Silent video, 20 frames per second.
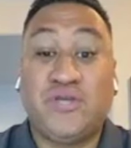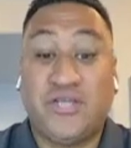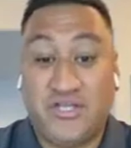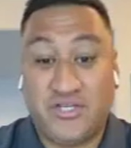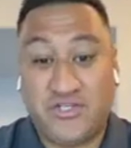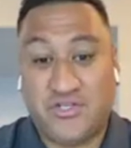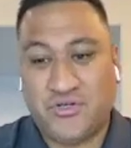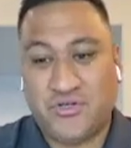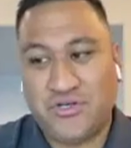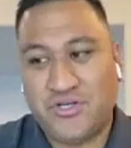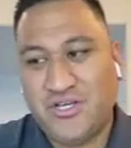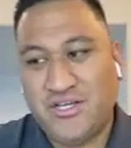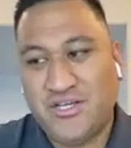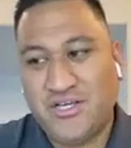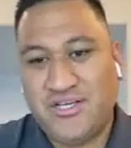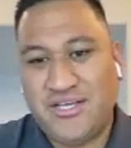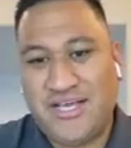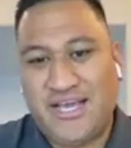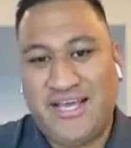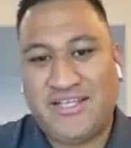issued.
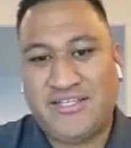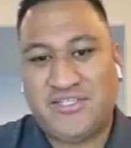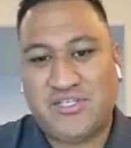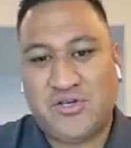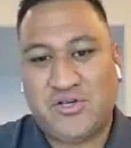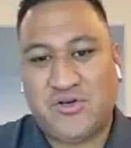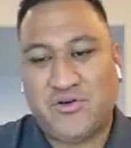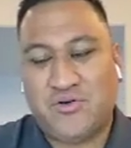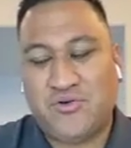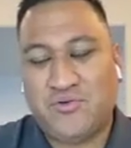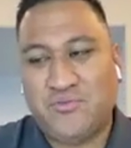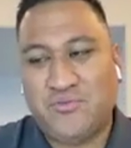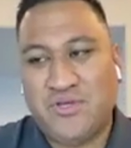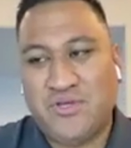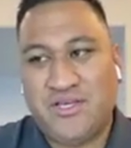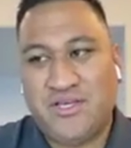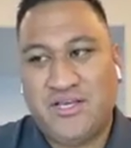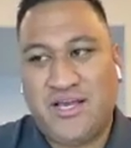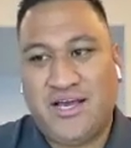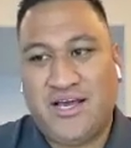And so,
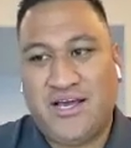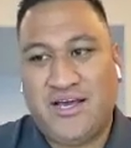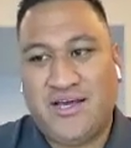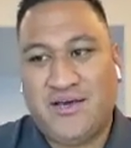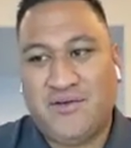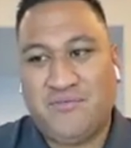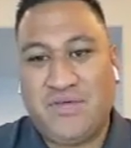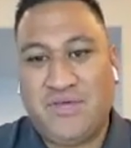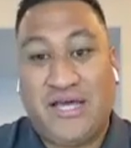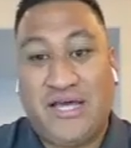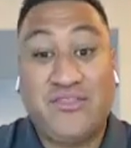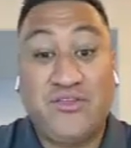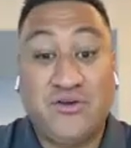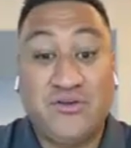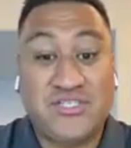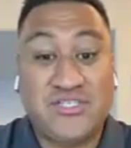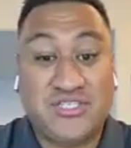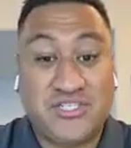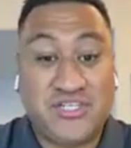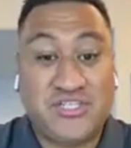and
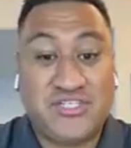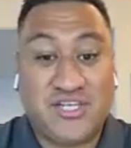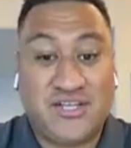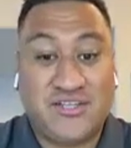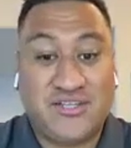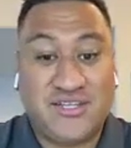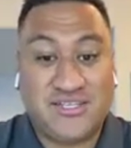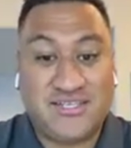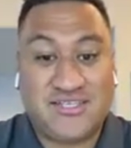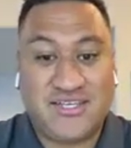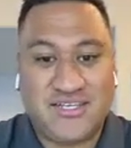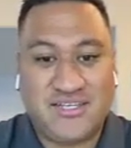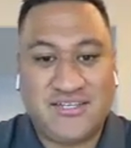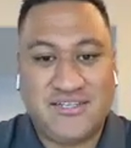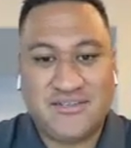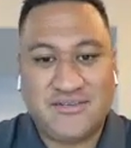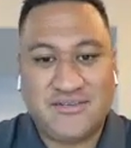those are just on the seat.